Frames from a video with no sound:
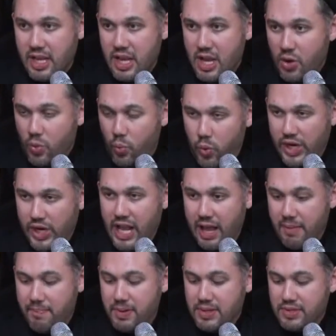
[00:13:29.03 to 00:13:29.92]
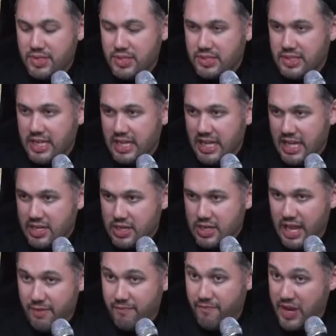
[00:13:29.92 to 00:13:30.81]
what happens is that and
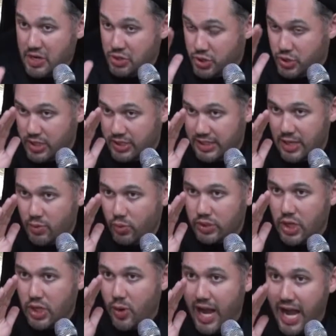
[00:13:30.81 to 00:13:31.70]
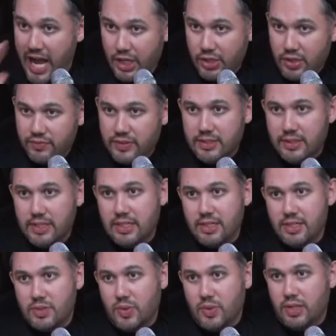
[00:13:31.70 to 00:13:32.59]
eventually they will go out of the deen
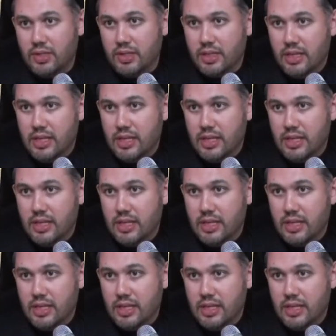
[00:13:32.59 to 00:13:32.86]
as well.